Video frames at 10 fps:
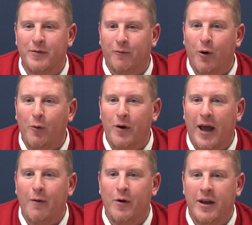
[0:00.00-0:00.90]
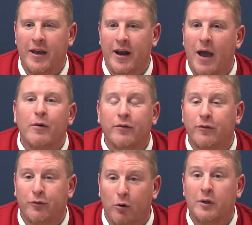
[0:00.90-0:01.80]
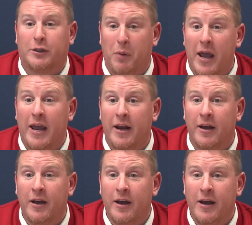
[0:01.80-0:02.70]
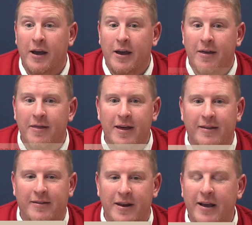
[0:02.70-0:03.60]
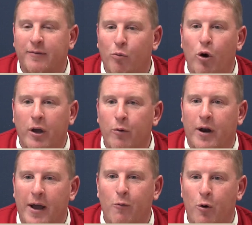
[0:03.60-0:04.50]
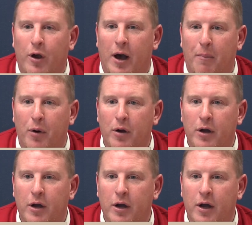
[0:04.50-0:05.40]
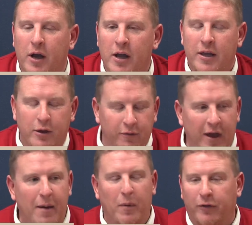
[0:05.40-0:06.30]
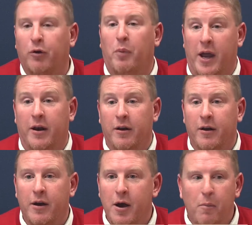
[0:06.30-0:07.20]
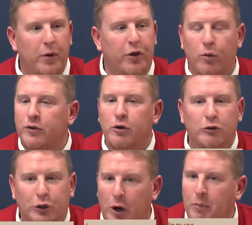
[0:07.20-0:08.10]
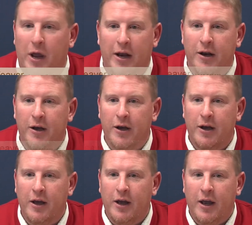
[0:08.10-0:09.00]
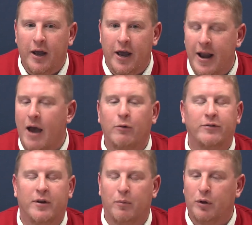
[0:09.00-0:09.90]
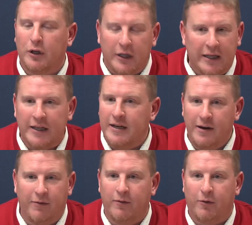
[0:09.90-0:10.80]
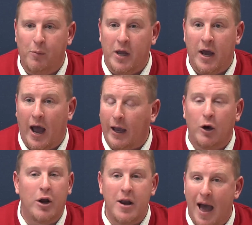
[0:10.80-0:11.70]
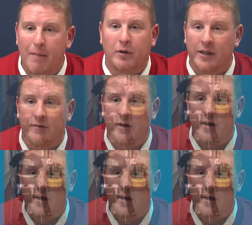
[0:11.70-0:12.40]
Before, when I went in, I was in so much pain that the next morning when I woke up, you've got muscle pain, but there was no joint pain. And that was completely different for me. I could not believe it.